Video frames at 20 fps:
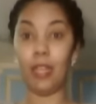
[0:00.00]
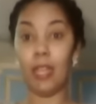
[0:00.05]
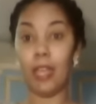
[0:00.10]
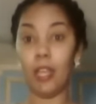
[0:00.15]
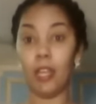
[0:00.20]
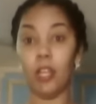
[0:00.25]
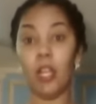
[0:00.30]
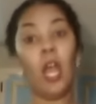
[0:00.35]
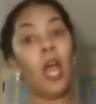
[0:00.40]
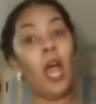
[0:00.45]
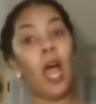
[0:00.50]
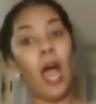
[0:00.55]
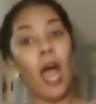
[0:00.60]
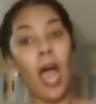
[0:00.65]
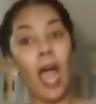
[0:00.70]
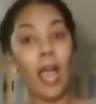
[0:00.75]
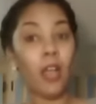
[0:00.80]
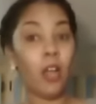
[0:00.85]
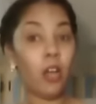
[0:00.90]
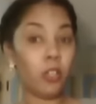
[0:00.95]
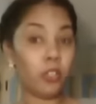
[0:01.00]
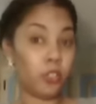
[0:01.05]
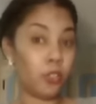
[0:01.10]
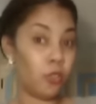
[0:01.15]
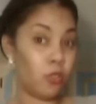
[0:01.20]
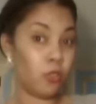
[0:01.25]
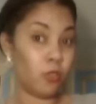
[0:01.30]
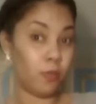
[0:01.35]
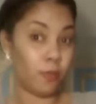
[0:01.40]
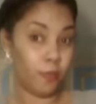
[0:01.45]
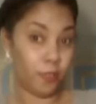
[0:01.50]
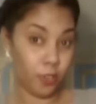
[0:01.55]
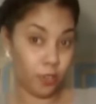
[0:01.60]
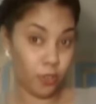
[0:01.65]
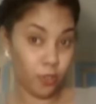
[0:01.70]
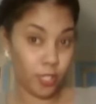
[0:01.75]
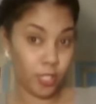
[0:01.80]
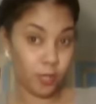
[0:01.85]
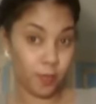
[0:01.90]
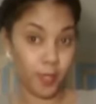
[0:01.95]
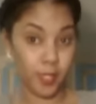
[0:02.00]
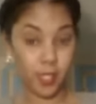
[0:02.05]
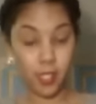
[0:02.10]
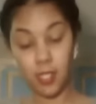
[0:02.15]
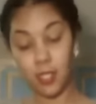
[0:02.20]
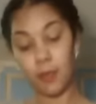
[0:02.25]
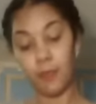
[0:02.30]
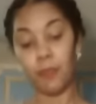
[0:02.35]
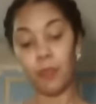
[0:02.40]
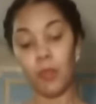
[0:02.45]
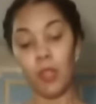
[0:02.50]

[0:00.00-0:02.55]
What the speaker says: and I also use them for Christmas.